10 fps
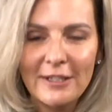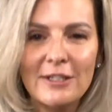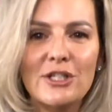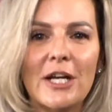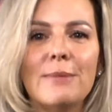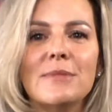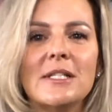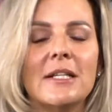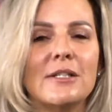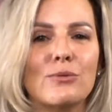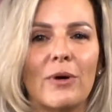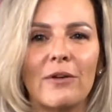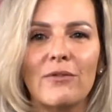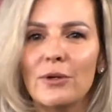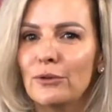James is one of
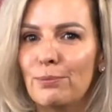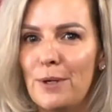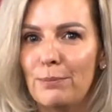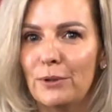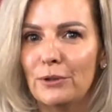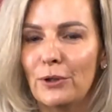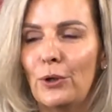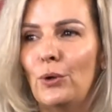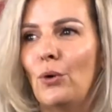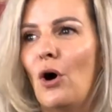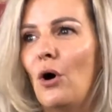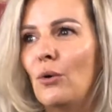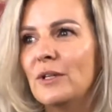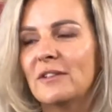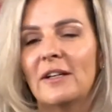those people who
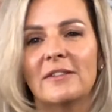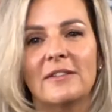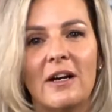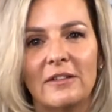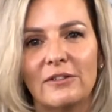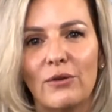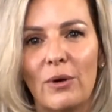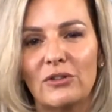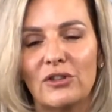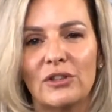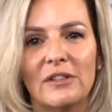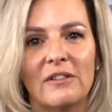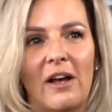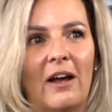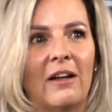always has tons of questions
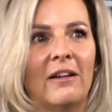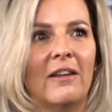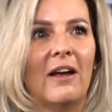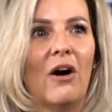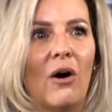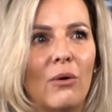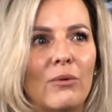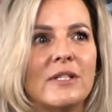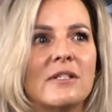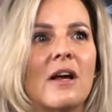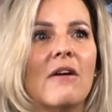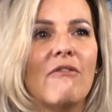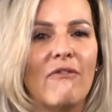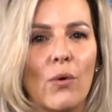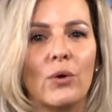and they always
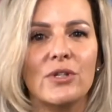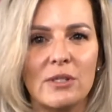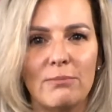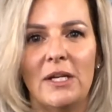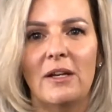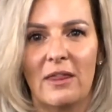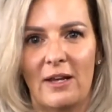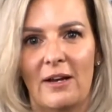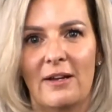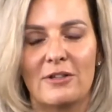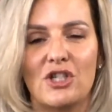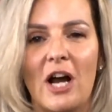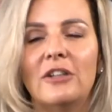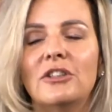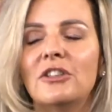force me to think.
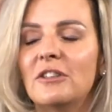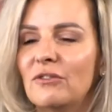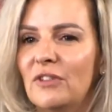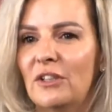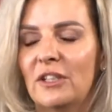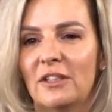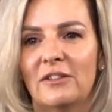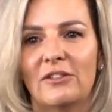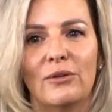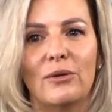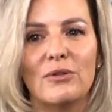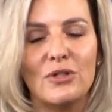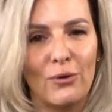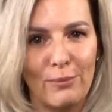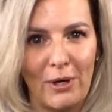Challenge is very good, so
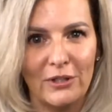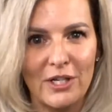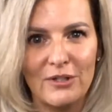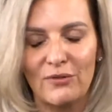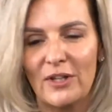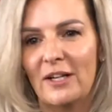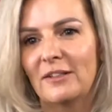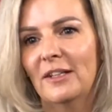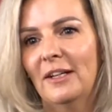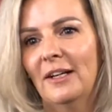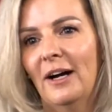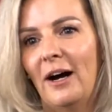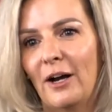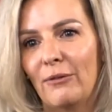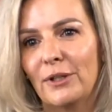don't apologize for that.
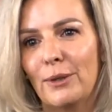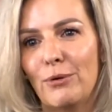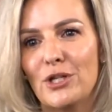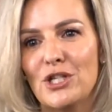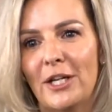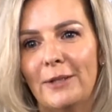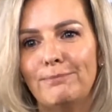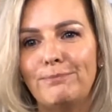I really appreciate